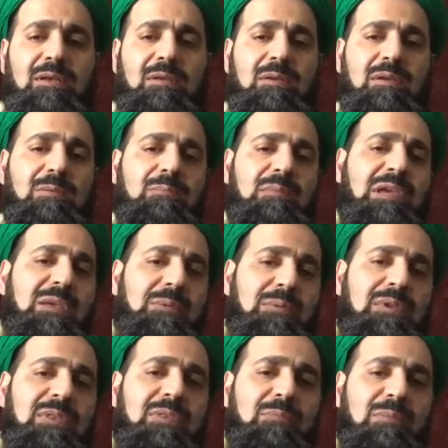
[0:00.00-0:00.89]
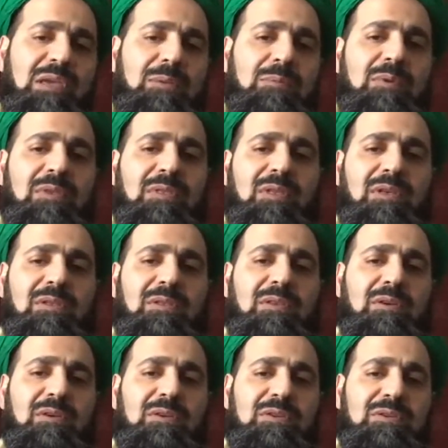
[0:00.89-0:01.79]
maybe
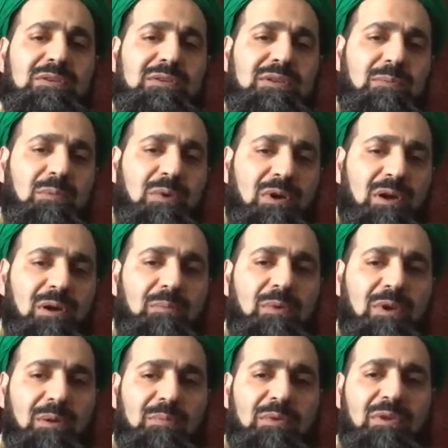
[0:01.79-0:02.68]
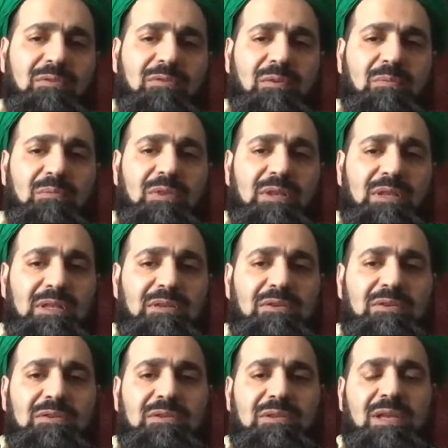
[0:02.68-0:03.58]
there is some harm coming from the
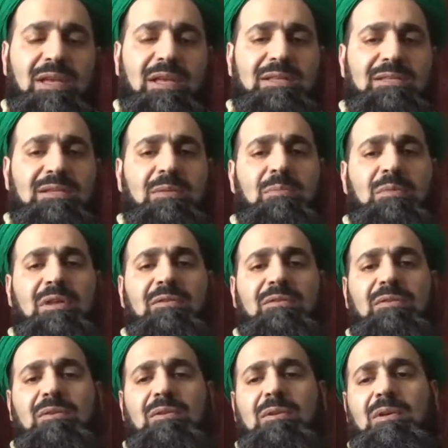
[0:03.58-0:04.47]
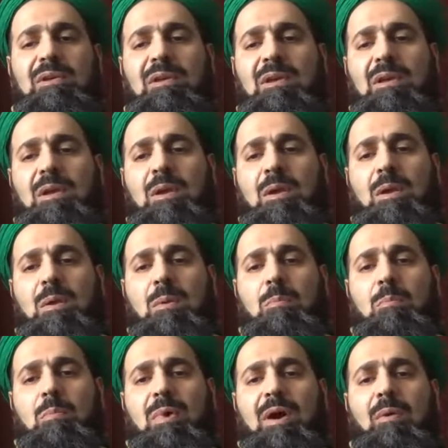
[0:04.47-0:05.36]
leaders at some level,
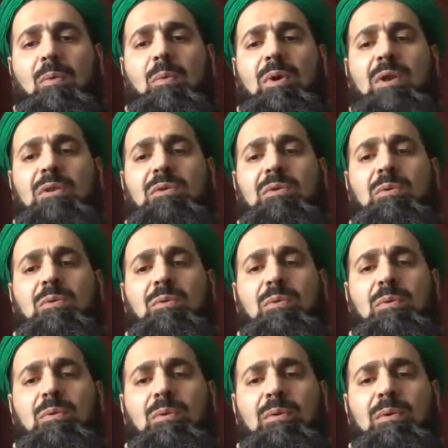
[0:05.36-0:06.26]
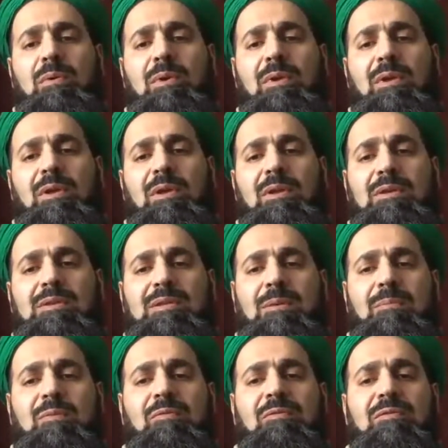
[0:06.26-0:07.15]
but when you
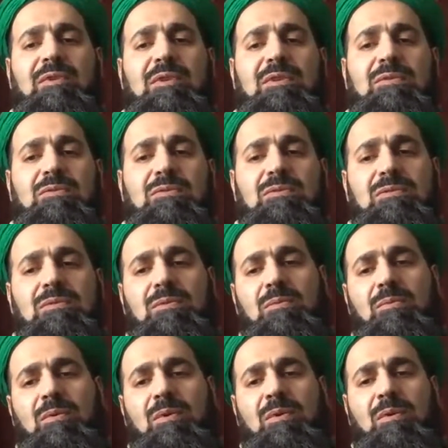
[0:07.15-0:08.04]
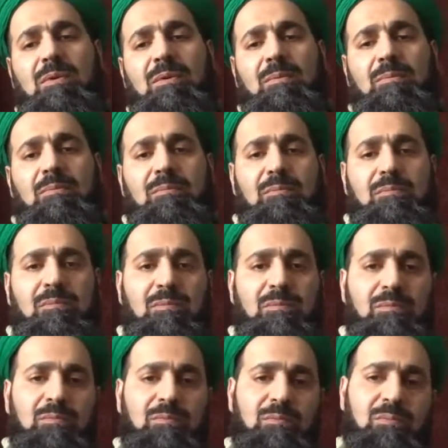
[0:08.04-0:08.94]
some of these
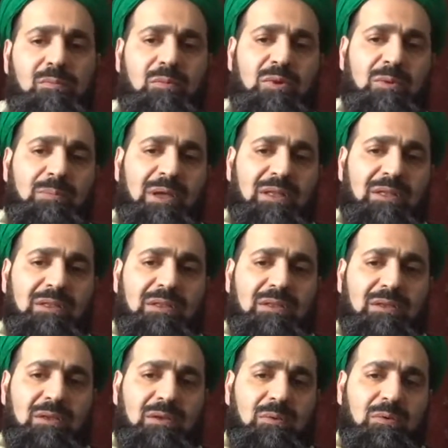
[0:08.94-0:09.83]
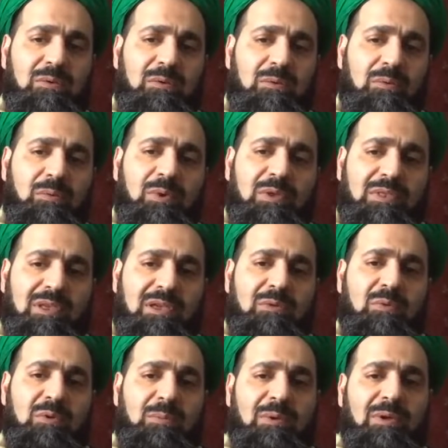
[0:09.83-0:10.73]
when they
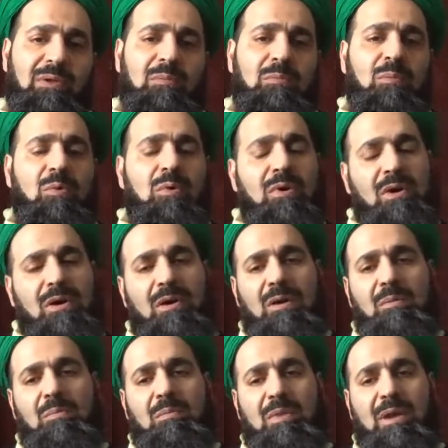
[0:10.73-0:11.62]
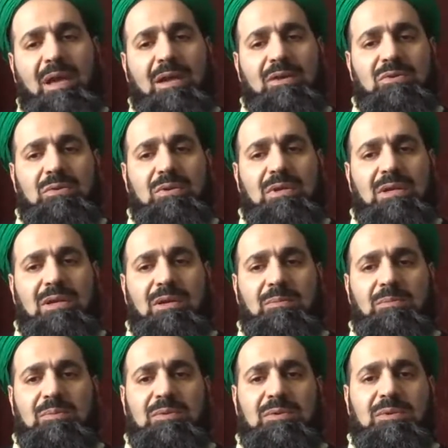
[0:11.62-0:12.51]
rebel, more harm actually
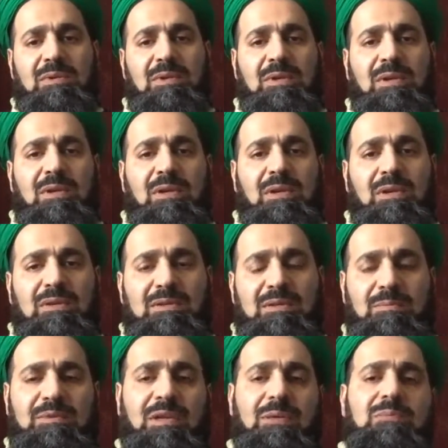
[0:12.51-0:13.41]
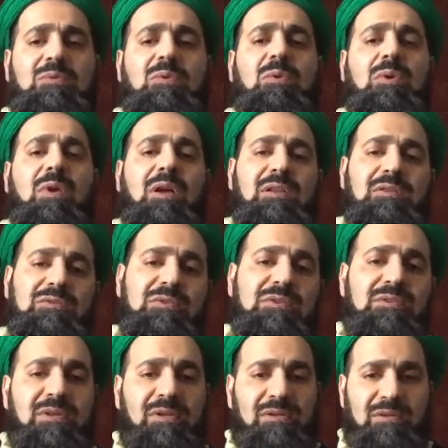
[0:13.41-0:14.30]
comes. Sometimes whole
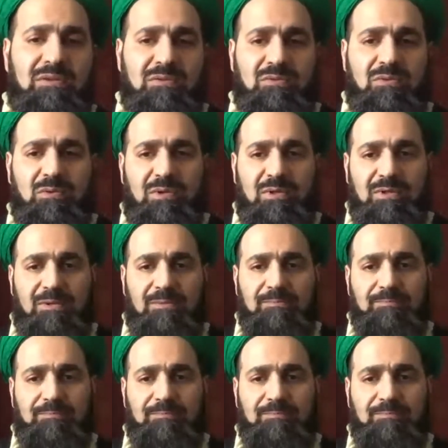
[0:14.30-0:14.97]
countries are destroyed